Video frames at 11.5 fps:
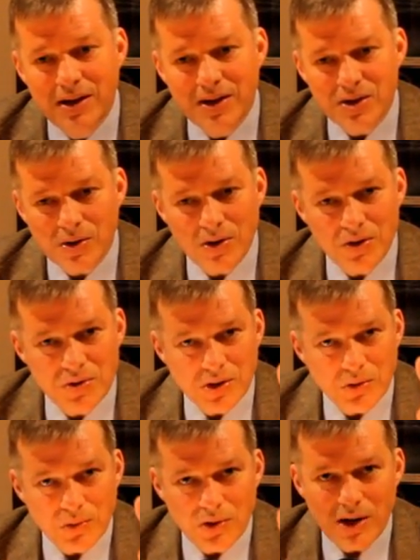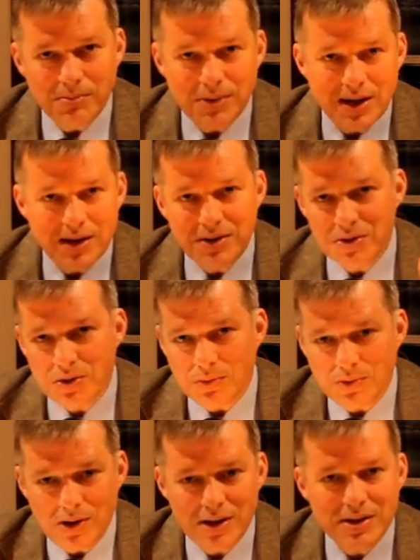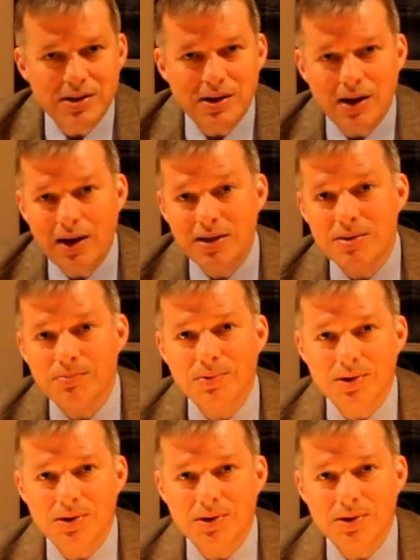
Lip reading: started using the wrong models, the wrong science,